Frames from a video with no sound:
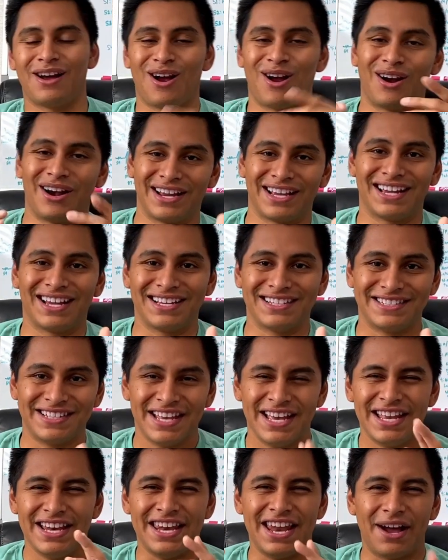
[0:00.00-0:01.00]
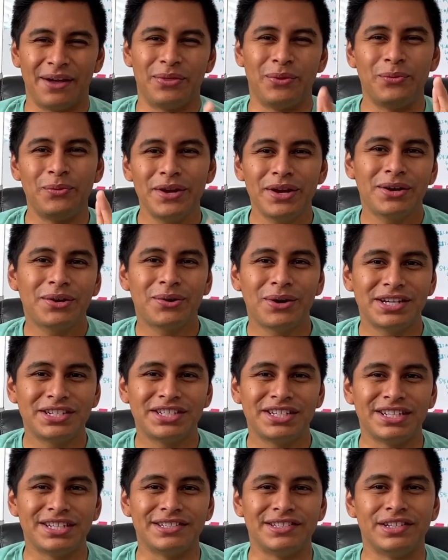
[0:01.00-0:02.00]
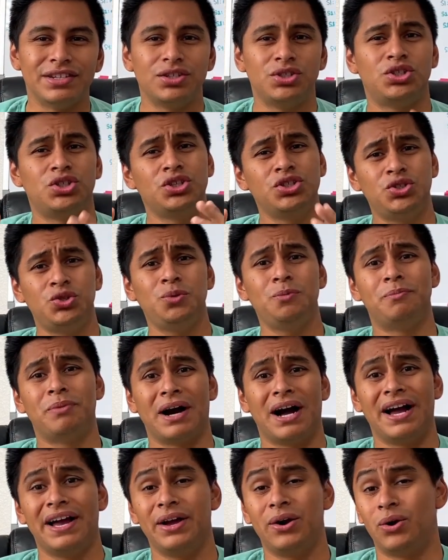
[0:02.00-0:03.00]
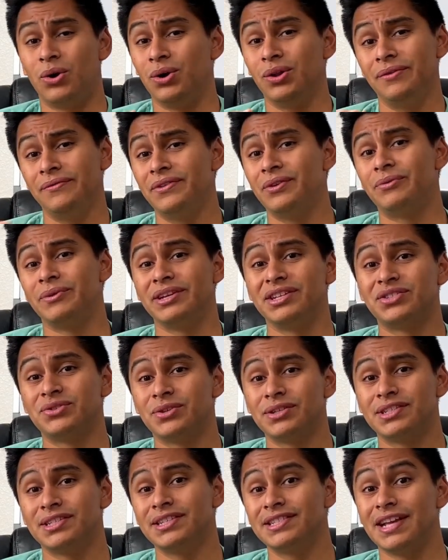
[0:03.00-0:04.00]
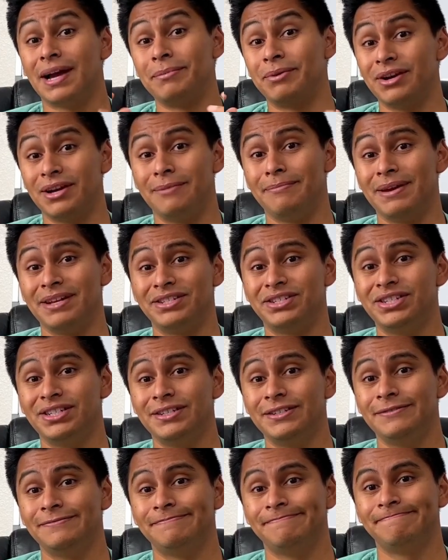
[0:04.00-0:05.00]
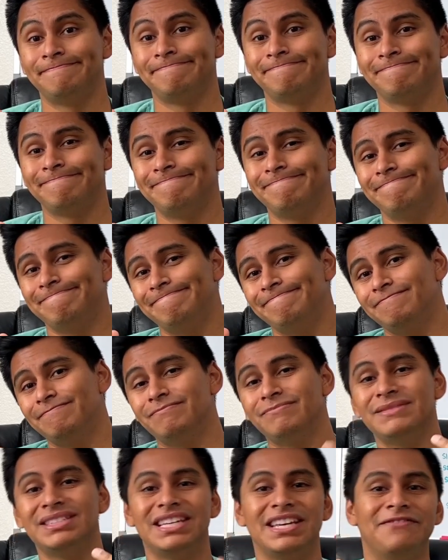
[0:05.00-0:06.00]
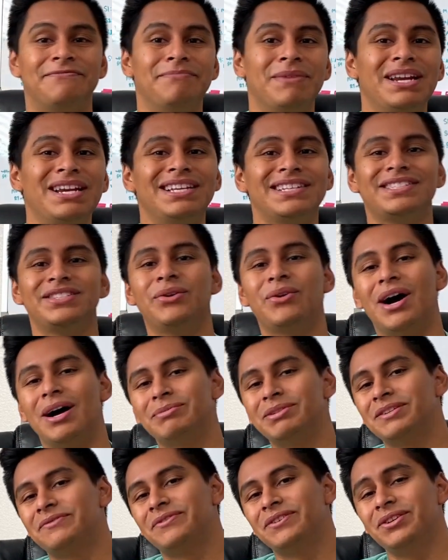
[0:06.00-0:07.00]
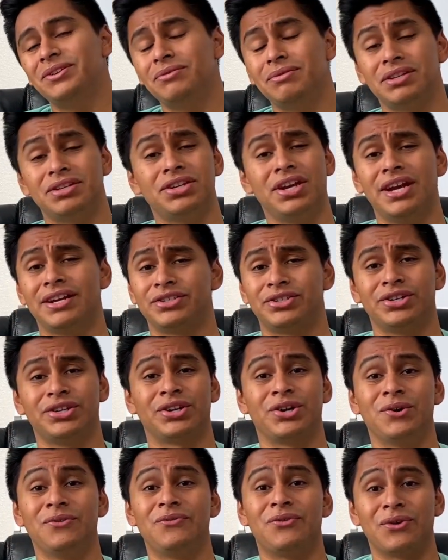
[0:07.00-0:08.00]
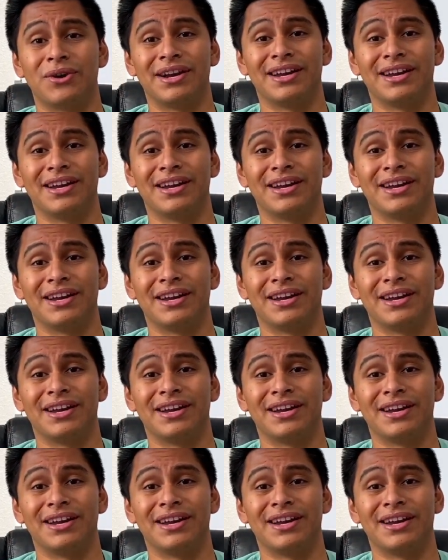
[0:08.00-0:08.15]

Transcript: All right guys, now the real question is, should you buy all of the resources I'm gonna mention Mm, if money is no object for you, then yeah, sure, go for